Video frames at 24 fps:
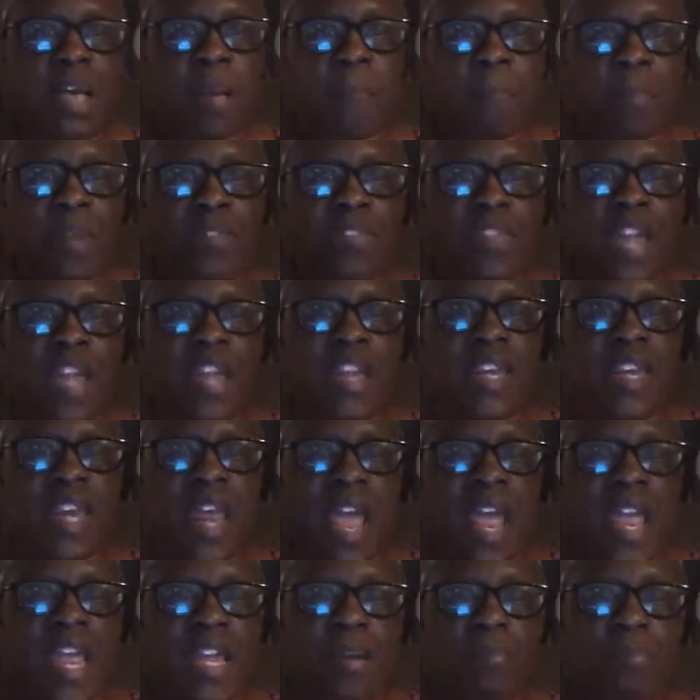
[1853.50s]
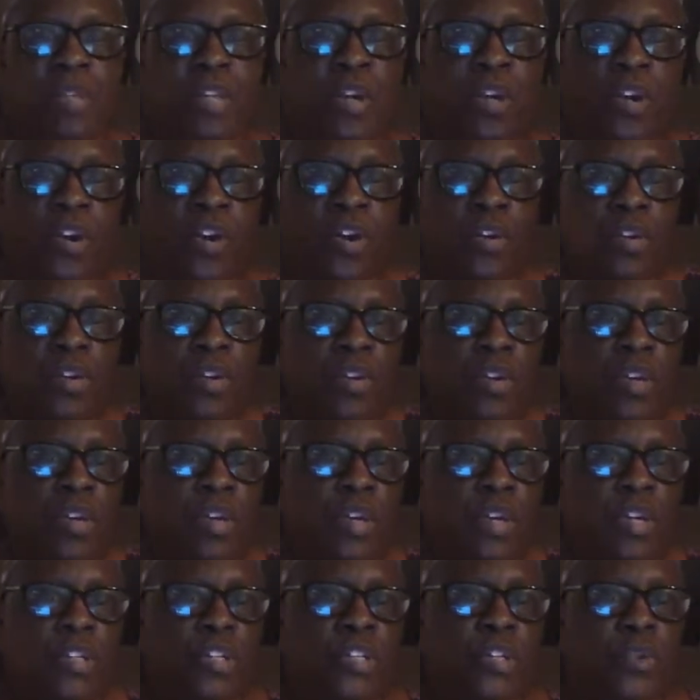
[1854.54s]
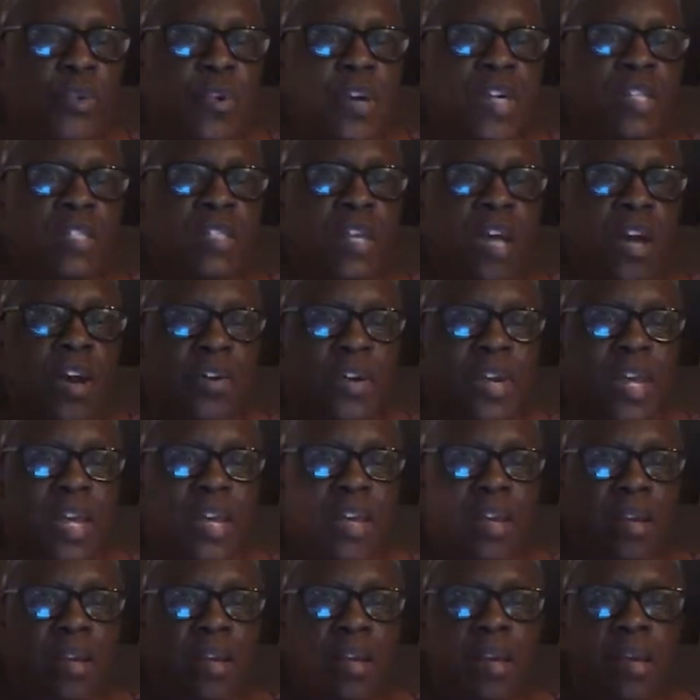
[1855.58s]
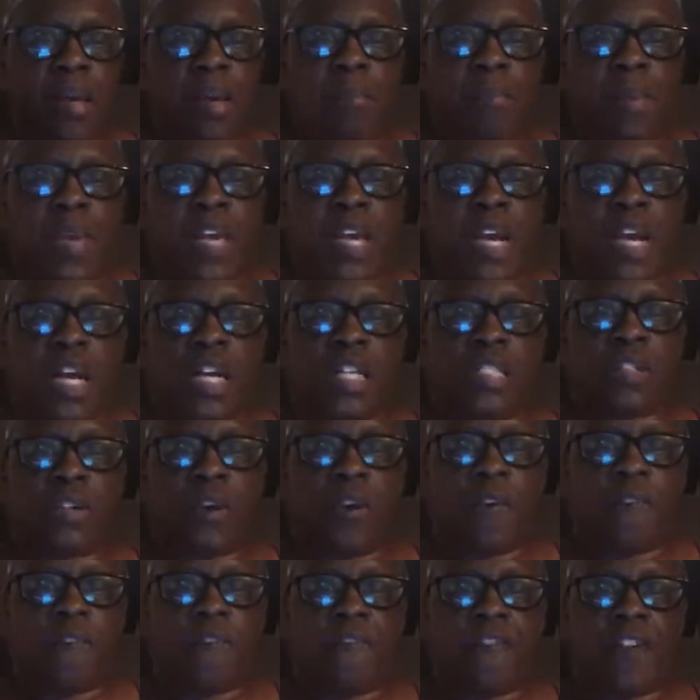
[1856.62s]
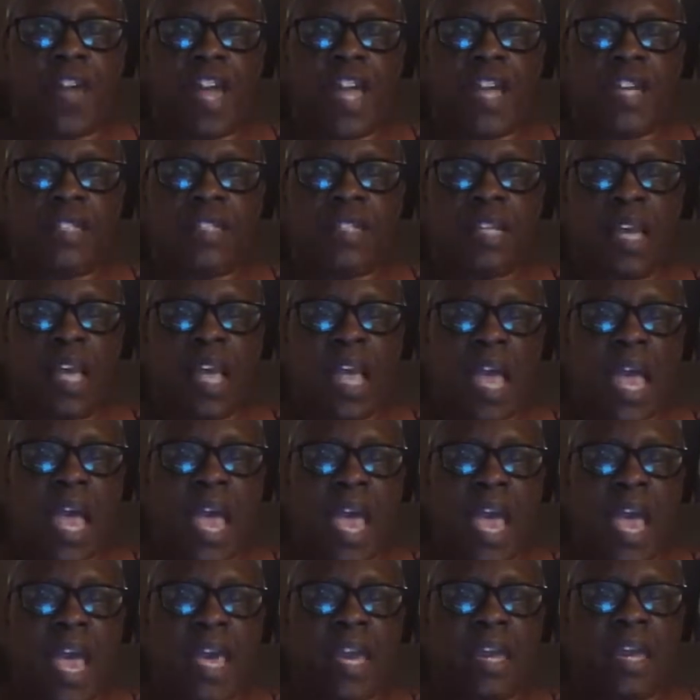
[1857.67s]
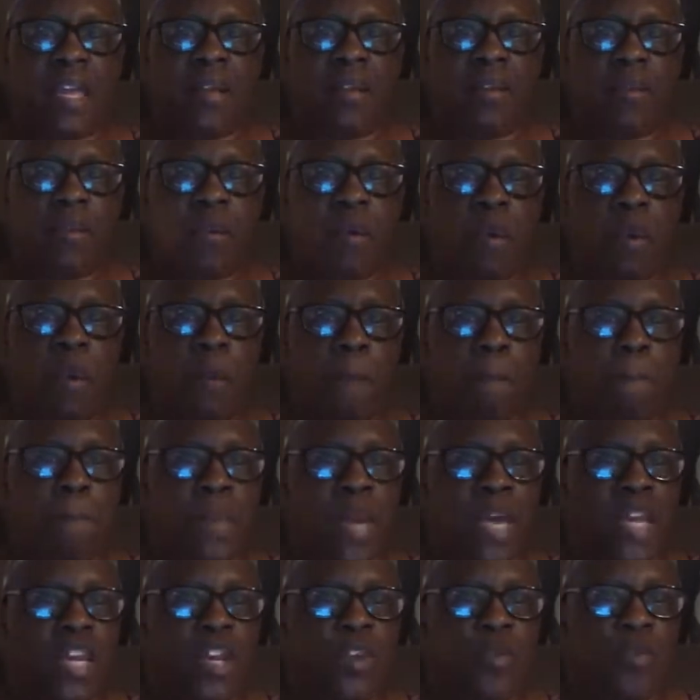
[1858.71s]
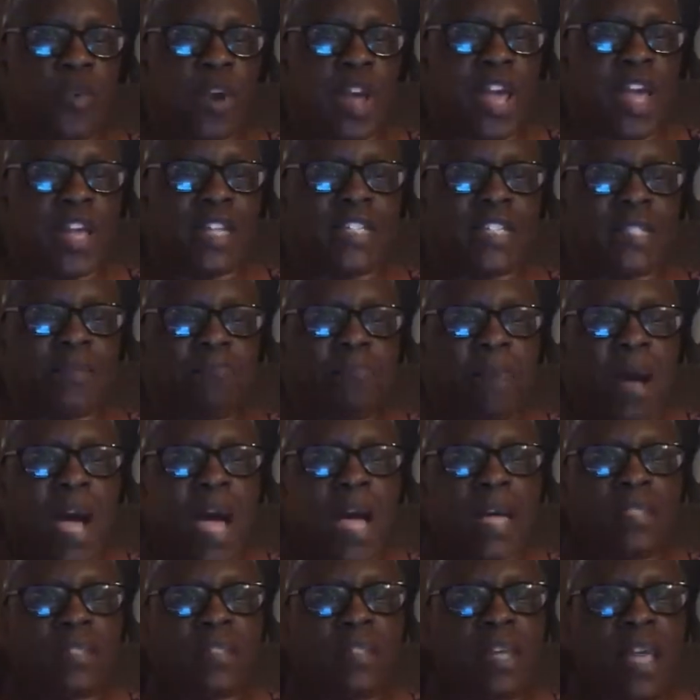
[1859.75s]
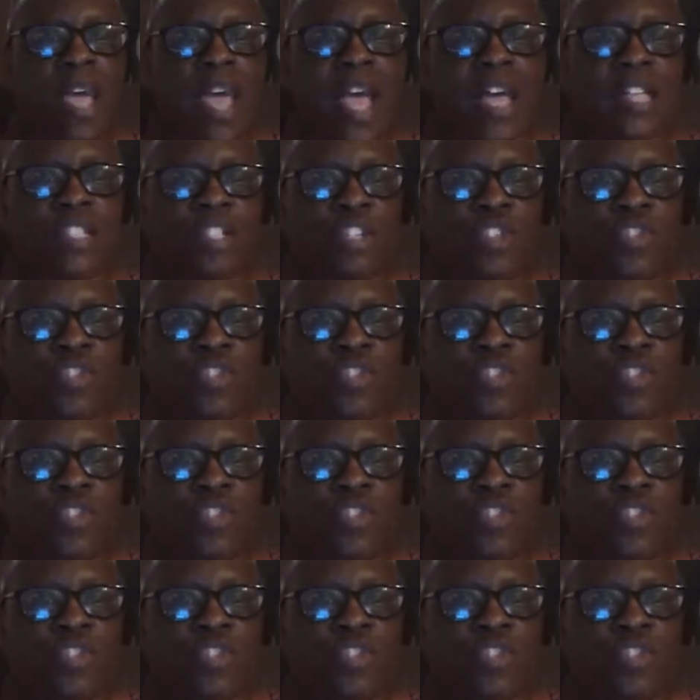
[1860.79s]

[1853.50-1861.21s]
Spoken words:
but they named her Truant Tony because her face had many red spots as a